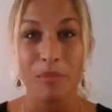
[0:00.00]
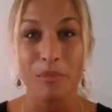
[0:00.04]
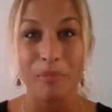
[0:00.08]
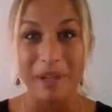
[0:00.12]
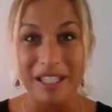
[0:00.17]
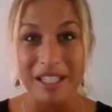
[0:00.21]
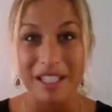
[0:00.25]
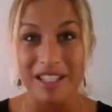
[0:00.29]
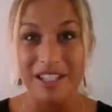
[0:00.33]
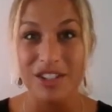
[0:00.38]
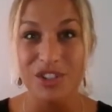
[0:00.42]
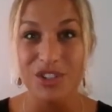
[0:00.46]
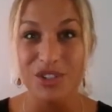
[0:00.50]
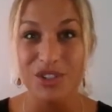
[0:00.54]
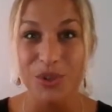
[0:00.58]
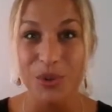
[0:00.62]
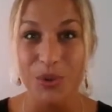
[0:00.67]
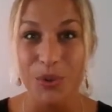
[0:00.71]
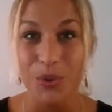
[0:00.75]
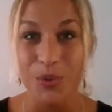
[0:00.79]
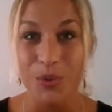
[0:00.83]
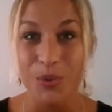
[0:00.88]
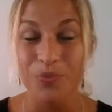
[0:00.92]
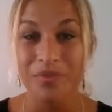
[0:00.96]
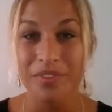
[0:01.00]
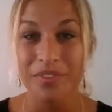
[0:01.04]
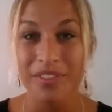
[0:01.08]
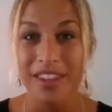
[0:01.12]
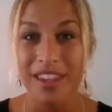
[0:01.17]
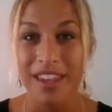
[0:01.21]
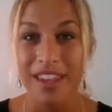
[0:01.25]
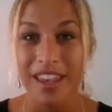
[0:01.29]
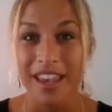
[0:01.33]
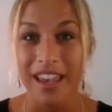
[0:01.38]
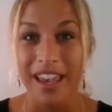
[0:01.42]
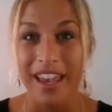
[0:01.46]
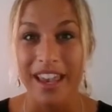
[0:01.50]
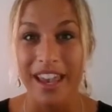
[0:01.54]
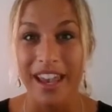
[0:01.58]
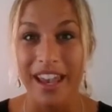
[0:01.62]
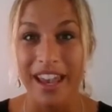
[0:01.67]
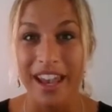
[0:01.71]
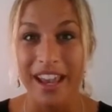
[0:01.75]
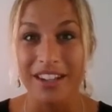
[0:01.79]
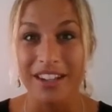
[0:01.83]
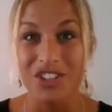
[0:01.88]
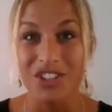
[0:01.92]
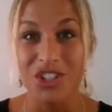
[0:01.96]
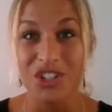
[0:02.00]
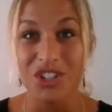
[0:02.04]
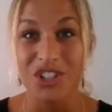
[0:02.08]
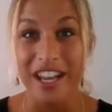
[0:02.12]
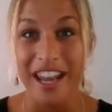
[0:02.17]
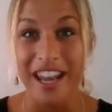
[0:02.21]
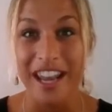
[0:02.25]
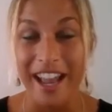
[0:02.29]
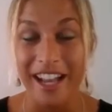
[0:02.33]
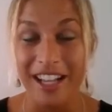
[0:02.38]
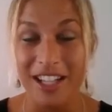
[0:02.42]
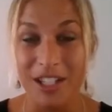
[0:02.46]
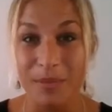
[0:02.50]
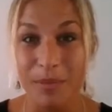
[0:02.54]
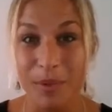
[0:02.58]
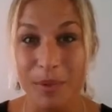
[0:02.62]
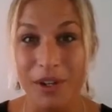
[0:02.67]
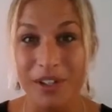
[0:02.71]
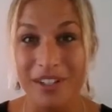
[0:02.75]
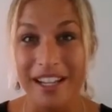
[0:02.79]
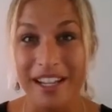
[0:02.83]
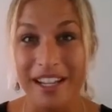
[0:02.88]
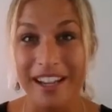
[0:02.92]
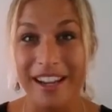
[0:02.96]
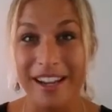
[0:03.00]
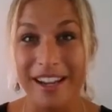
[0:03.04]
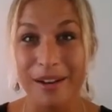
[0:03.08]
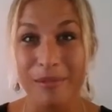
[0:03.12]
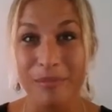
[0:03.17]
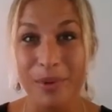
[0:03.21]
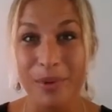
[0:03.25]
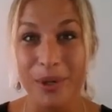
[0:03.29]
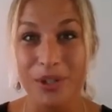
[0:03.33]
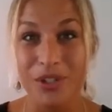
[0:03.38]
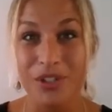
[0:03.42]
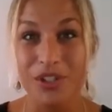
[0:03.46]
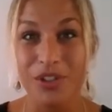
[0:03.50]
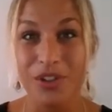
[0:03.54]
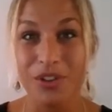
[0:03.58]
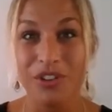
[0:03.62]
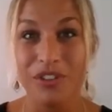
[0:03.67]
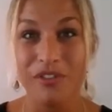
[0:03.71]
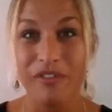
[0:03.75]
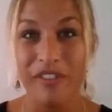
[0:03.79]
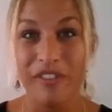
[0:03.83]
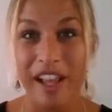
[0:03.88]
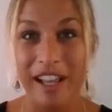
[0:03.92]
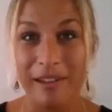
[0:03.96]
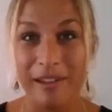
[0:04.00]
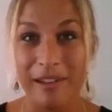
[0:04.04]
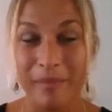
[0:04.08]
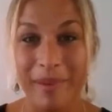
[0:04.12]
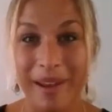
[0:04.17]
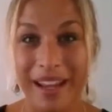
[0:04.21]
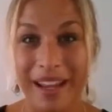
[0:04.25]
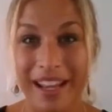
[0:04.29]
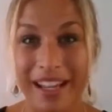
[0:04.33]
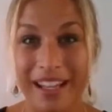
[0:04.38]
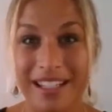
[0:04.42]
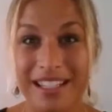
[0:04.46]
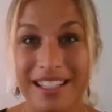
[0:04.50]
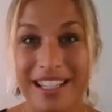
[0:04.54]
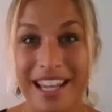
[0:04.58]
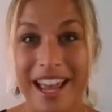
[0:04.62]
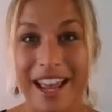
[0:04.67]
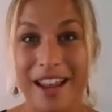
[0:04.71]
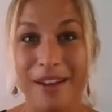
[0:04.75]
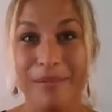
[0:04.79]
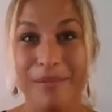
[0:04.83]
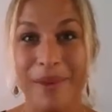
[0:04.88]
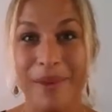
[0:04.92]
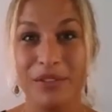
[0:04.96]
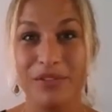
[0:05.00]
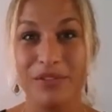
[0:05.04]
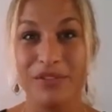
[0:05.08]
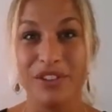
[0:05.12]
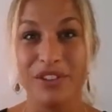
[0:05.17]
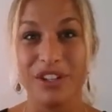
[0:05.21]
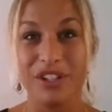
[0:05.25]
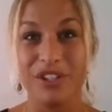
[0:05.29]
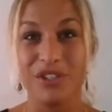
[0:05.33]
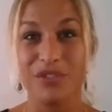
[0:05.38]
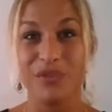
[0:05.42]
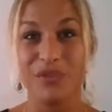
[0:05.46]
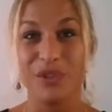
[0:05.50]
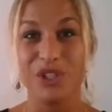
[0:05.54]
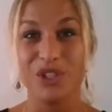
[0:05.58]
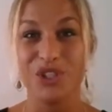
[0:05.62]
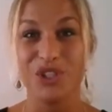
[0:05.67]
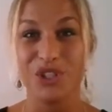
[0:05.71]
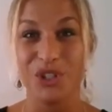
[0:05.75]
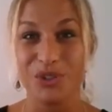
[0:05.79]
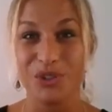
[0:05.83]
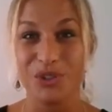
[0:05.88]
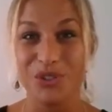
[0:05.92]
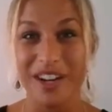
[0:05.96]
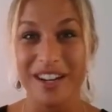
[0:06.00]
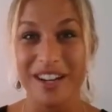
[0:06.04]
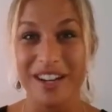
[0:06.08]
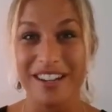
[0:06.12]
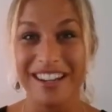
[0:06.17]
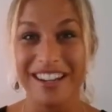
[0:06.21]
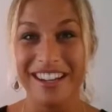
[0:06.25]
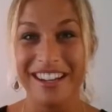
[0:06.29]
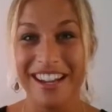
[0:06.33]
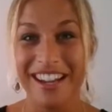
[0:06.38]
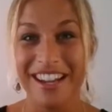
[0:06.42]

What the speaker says: Business School, and she's an expert in personal development and mindfulness for children.